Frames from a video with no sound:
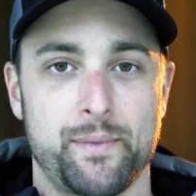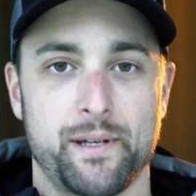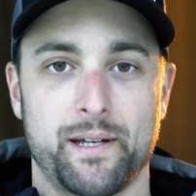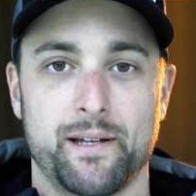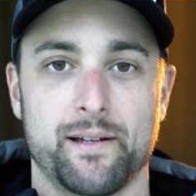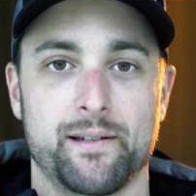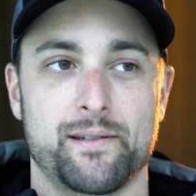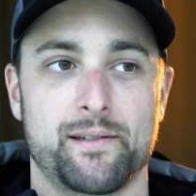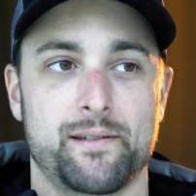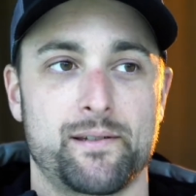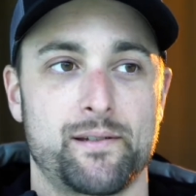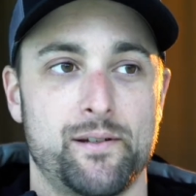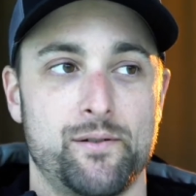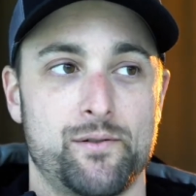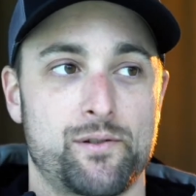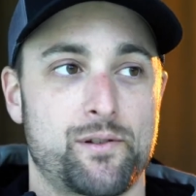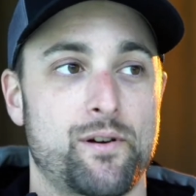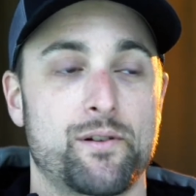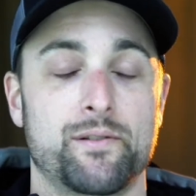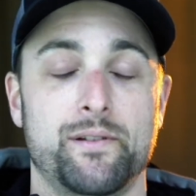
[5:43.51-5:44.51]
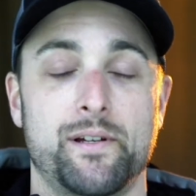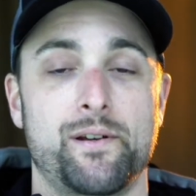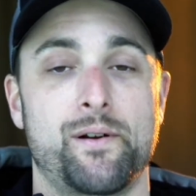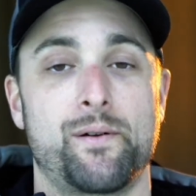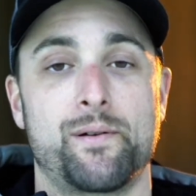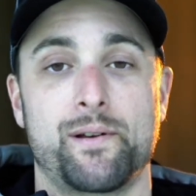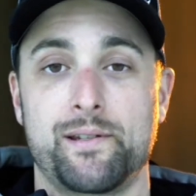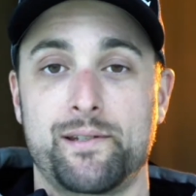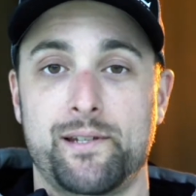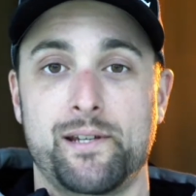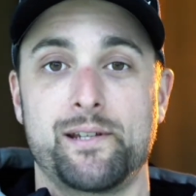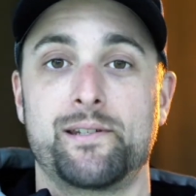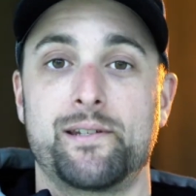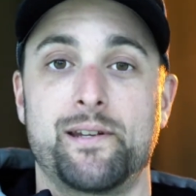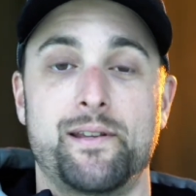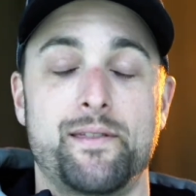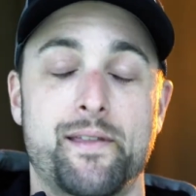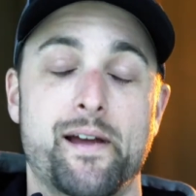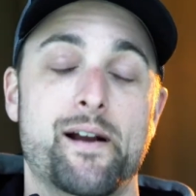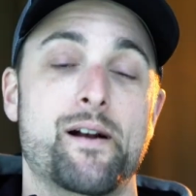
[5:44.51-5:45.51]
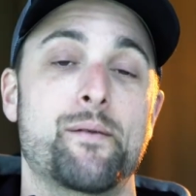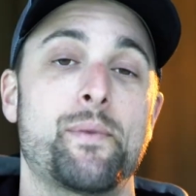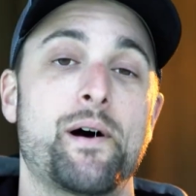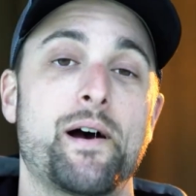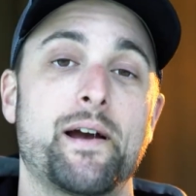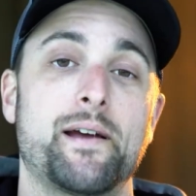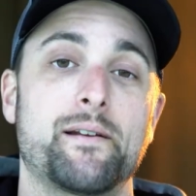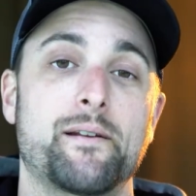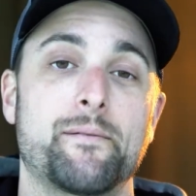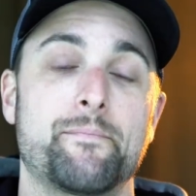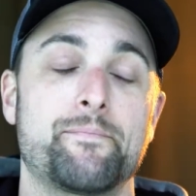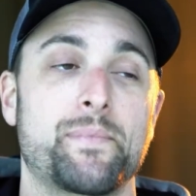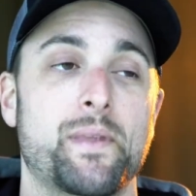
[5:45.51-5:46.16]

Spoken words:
because you certainly don't exist in their mind.